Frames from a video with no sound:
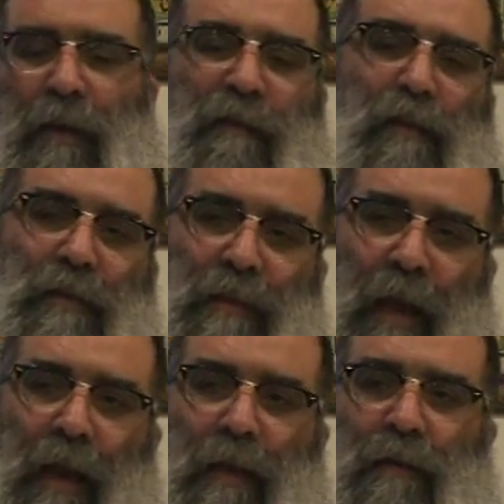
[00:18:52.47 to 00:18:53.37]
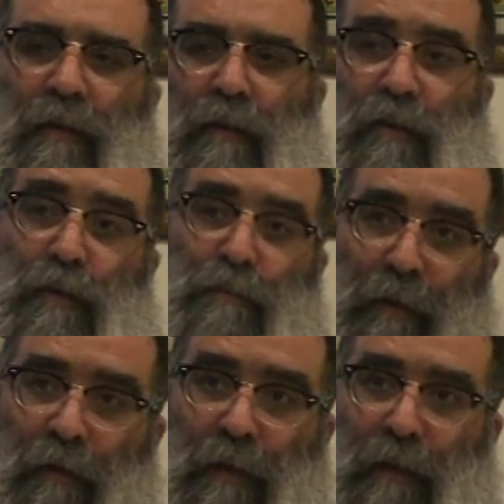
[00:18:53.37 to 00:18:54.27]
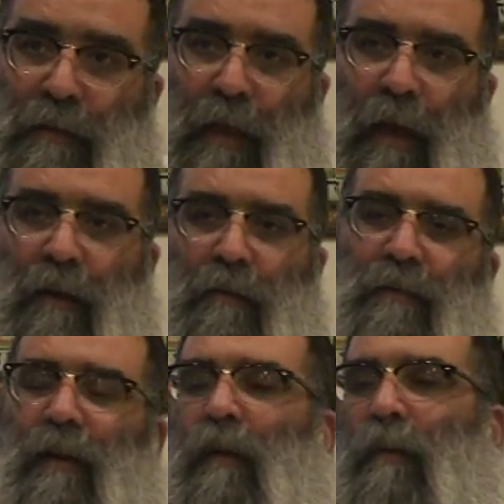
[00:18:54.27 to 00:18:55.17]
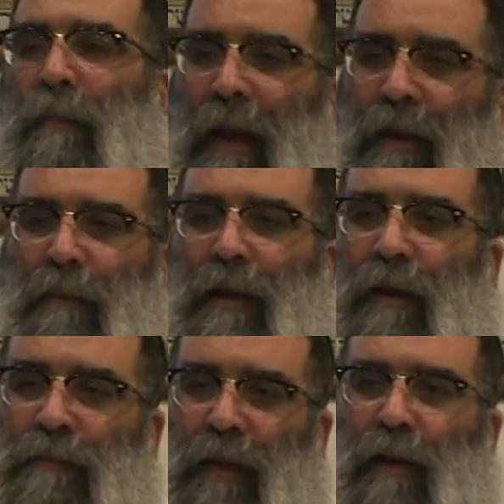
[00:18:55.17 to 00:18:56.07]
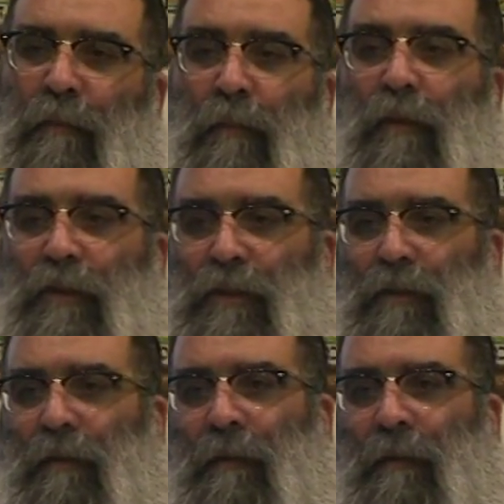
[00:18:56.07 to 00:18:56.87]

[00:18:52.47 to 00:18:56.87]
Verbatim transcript: but if you're sad, your spirit is down, your whole body becomes like a mush.